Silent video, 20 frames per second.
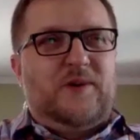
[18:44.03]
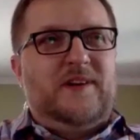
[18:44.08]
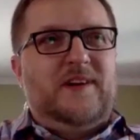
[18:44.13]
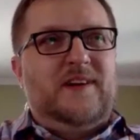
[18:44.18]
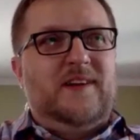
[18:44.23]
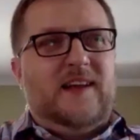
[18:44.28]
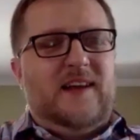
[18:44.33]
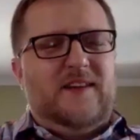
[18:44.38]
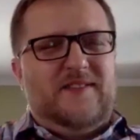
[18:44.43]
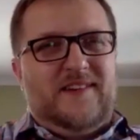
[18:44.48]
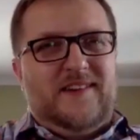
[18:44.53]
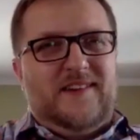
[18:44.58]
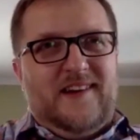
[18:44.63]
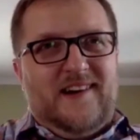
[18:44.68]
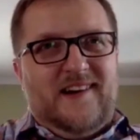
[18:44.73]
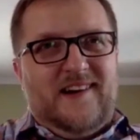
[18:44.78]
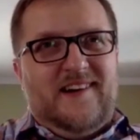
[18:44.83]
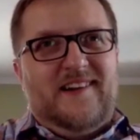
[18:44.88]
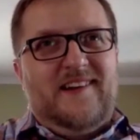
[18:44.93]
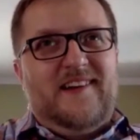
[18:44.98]
2011,
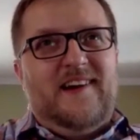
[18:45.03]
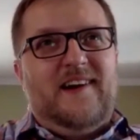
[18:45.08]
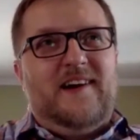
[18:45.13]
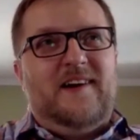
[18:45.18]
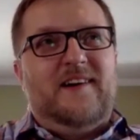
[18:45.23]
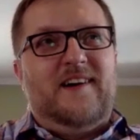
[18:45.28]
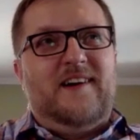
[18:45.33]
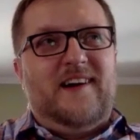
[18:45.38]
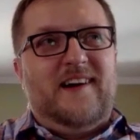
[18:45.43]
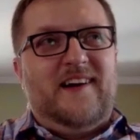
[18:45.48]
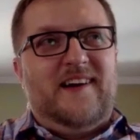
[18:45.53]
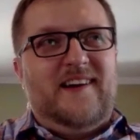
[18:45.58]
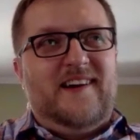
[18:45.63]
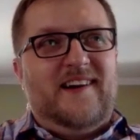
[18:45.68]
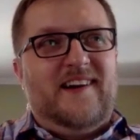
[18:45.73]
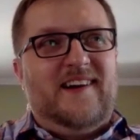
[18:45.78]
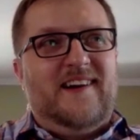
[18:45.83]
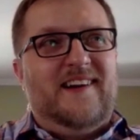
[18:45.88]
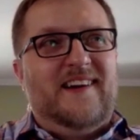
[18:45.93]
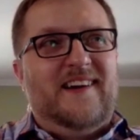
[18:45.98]

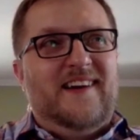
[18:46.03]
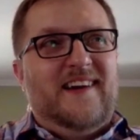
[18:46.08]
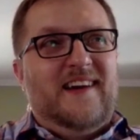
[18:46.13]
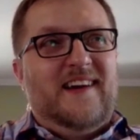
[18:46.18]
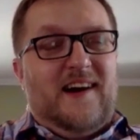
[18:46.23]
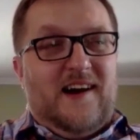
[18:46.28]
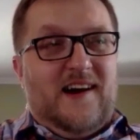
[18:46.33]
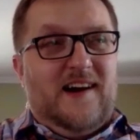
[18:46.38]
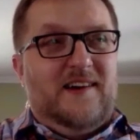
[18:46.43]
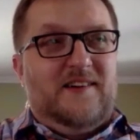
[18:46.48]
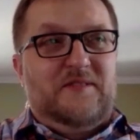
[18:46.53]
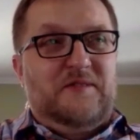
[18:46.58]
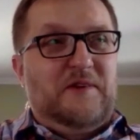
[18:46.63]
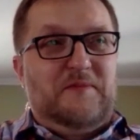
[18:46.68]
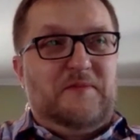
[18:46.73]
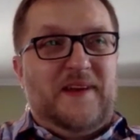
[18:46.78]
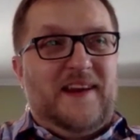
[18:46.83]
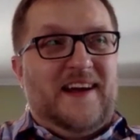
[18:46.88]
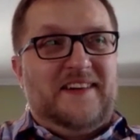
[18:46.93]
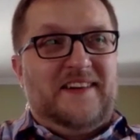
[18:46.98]
yeah. We've
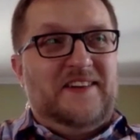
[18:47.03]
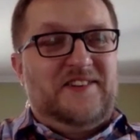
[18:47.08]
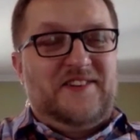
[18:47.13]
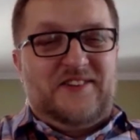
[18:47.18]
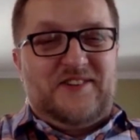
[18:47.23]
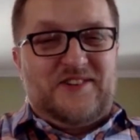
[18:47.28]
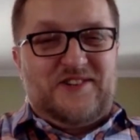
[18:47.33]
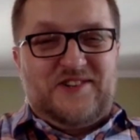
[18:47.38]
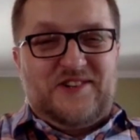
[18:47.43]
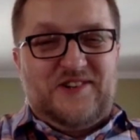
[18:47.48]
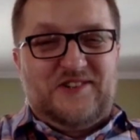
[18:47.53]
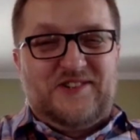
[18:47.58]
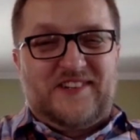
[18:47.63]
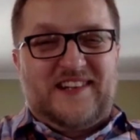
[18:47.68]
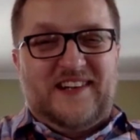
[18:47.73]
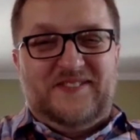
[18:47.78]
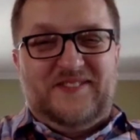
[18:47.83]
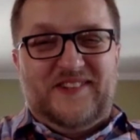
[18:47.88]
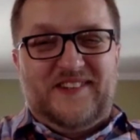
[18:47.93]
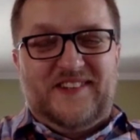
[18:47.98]
been on each other's shows a
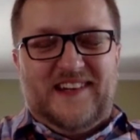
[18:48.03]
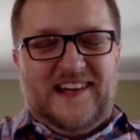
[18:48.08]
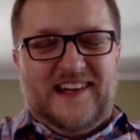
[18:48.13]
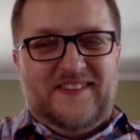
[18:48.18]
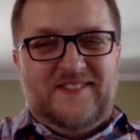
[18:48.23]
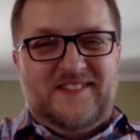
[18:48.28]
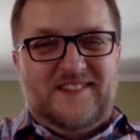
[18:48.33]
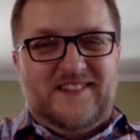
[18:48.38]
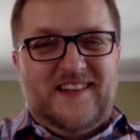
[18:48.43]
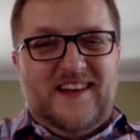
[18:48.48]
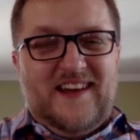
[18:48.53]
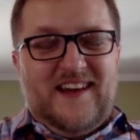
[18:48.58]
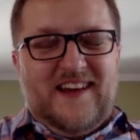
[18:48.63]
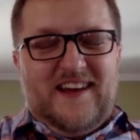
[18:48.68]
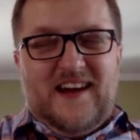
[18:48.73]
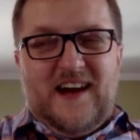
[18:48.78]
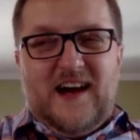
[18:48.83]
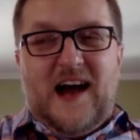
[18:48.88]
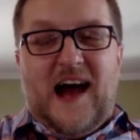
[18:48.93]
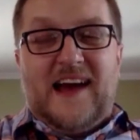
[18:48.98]
couple times.
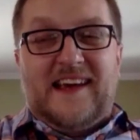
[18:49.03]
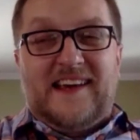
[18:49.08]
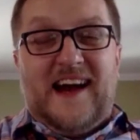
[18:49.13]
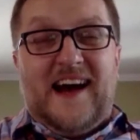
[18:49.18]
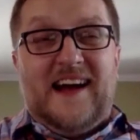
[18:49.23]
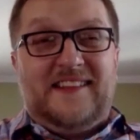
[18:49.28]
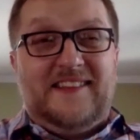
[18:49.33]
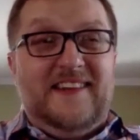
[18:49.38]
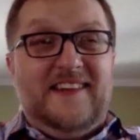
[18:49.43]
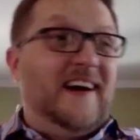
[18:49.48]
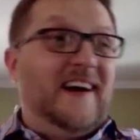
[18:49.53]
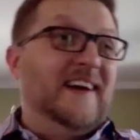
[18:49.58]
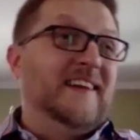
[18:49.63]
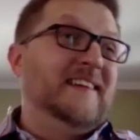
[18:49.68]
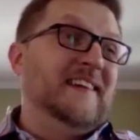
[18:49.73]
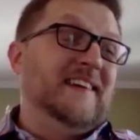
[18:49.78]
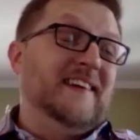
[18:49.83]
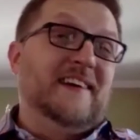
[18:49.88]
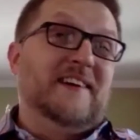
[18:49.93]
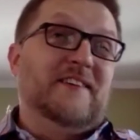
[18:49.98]
I got the
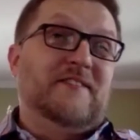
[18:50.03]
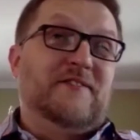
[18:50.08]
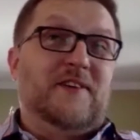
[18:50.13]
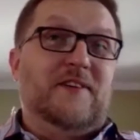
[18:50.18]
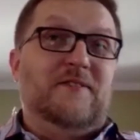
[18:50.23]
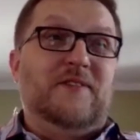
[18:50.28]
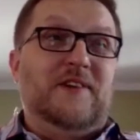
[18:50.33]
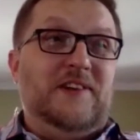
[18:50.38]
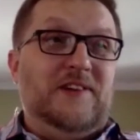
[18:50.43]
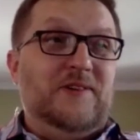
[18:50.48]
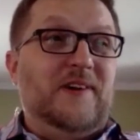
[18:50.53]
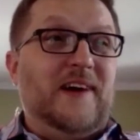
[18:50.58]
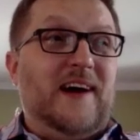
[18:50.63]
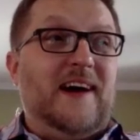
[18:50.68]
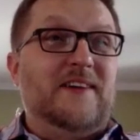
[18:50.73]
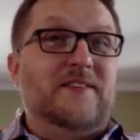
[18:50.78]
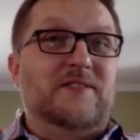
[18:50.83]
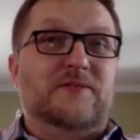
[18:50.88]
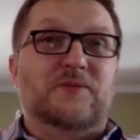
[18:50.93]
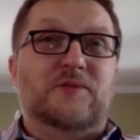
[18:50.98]
idea from when you
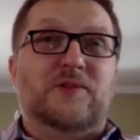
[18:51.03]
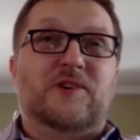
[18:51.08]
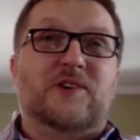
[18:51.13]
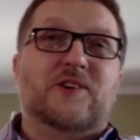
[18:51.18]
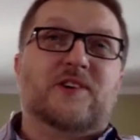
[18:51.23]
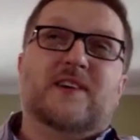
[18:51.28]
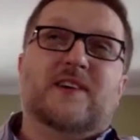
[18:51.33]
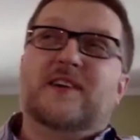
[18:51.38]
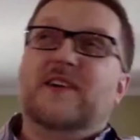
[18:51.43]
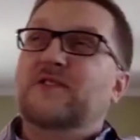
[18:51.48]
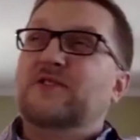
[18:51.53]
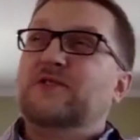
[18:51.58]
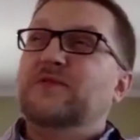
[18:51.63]
guys it was